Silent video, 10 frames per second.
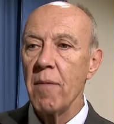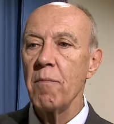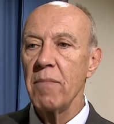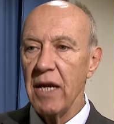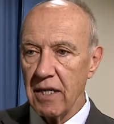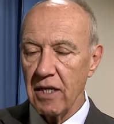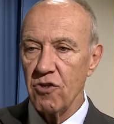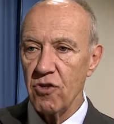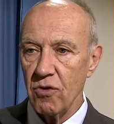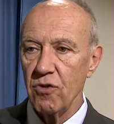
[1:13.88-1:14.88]
mainly
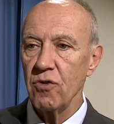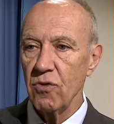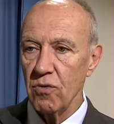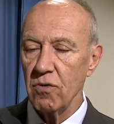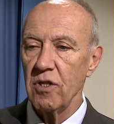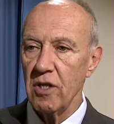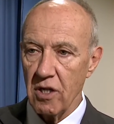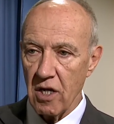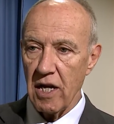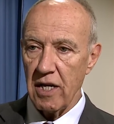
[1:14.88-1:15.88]
due to the
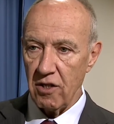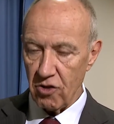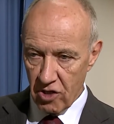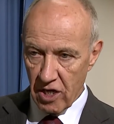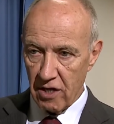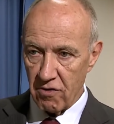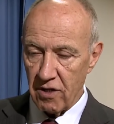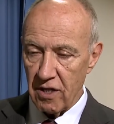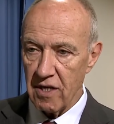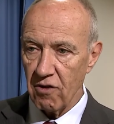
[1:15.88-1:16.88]
decline in China in
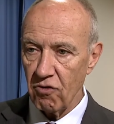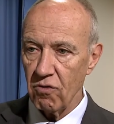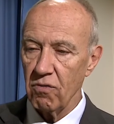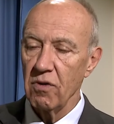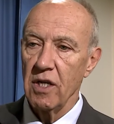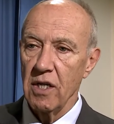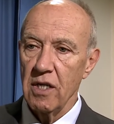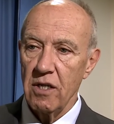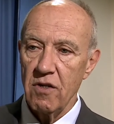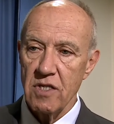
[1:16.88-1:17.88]
industrial
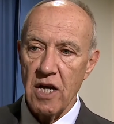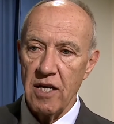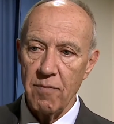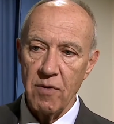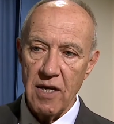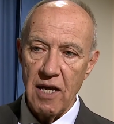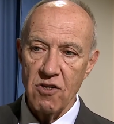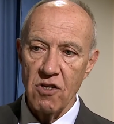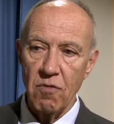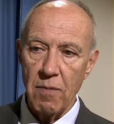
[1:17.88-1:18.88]
design
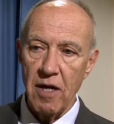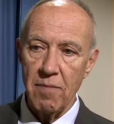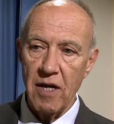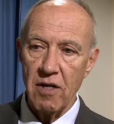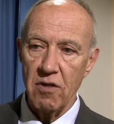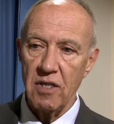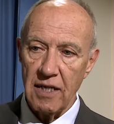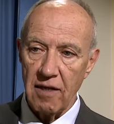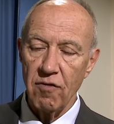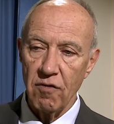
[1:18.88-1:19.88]
applications by about
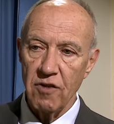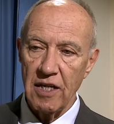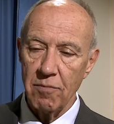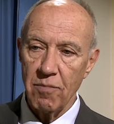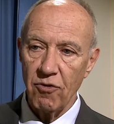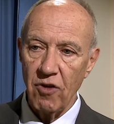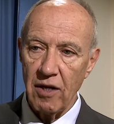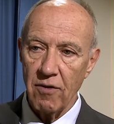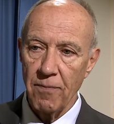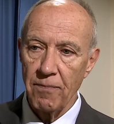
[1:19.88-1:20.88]
nearly
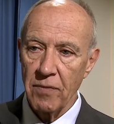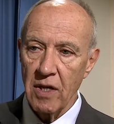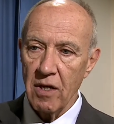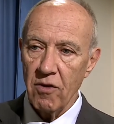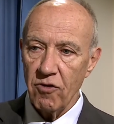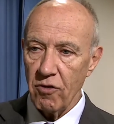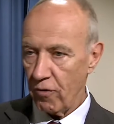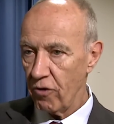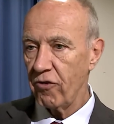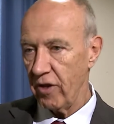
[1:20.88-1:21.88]
15%. So the
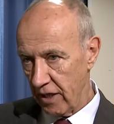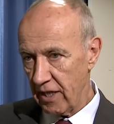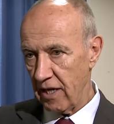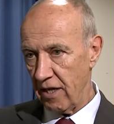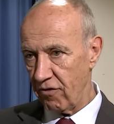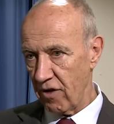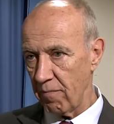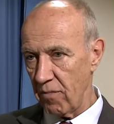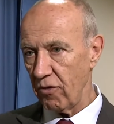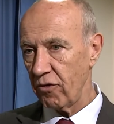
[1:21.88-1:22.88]
first thing then is
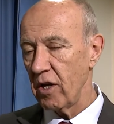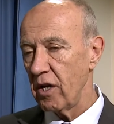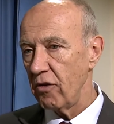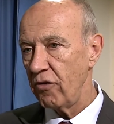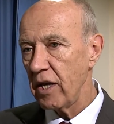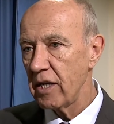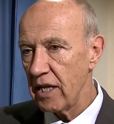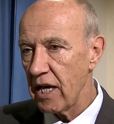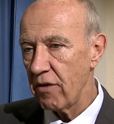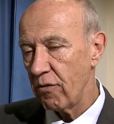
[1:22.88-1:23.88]
numbers.
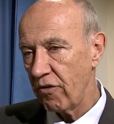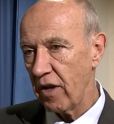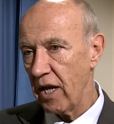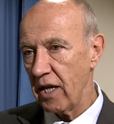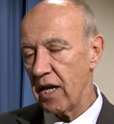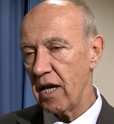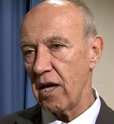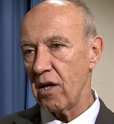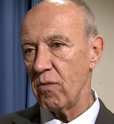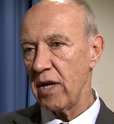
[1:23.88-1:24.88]
Secondly, I would say
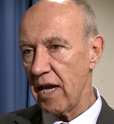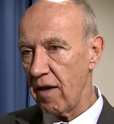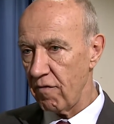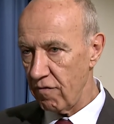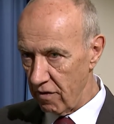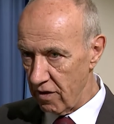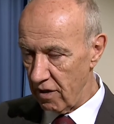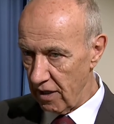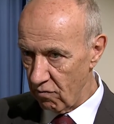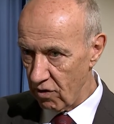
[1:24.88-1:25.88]
we have
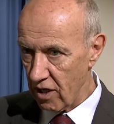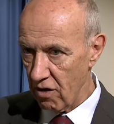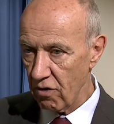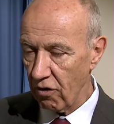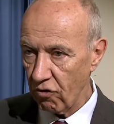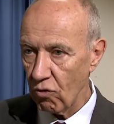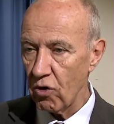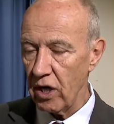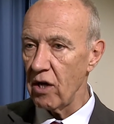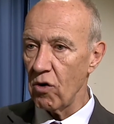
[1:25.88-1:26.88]
the recurrent
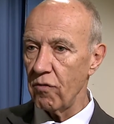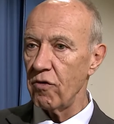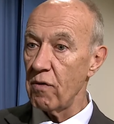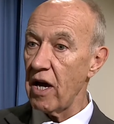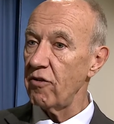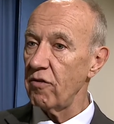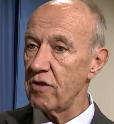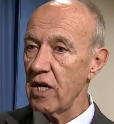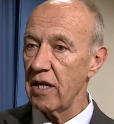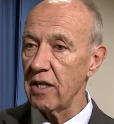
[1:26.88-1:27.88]
story of the rise of
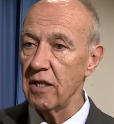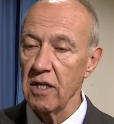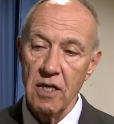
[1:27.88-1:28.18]
China.